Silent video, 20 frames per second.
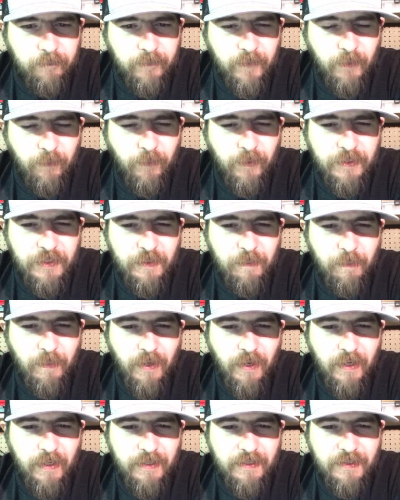Which
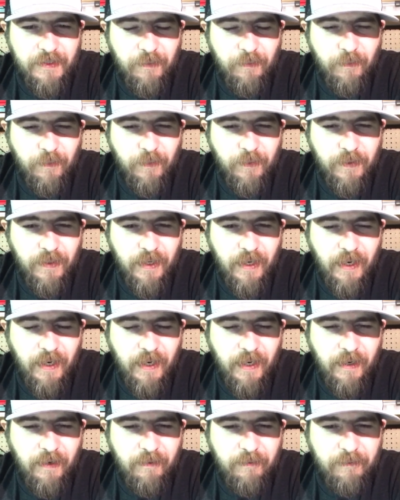mutt is the one to
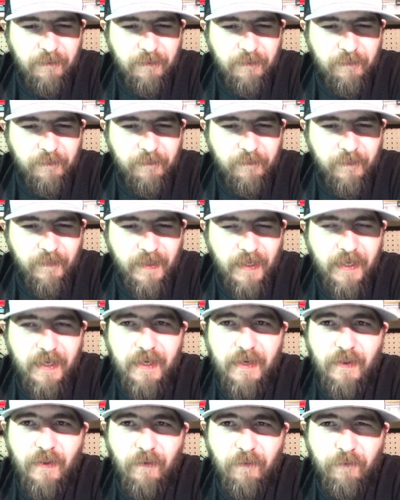have?
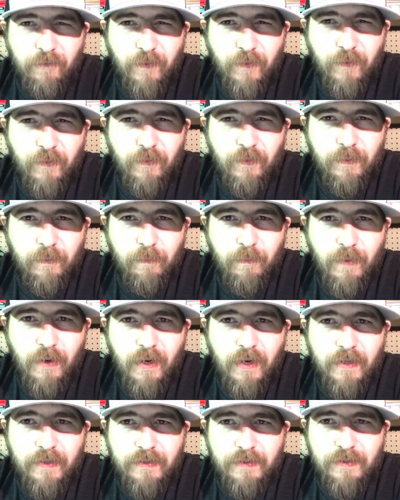Any of the fooled
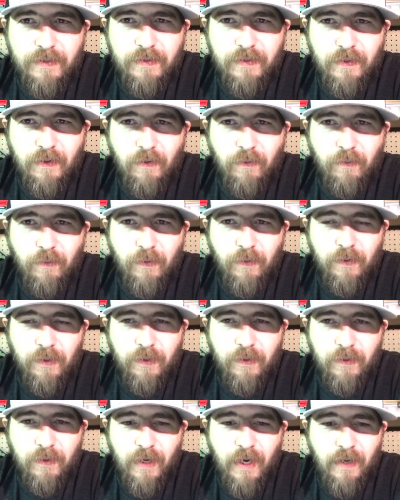mutts are really
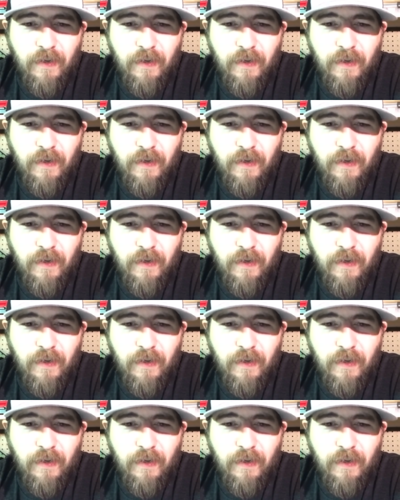good.